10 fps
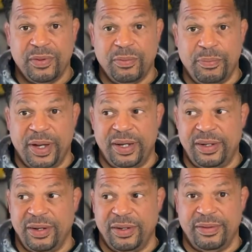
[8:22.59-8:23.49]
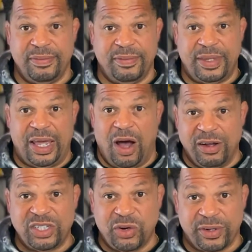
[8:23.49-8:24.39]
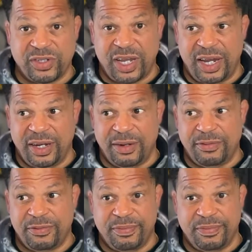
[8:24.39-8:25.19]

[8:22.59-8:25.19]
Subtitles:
but they also are saying that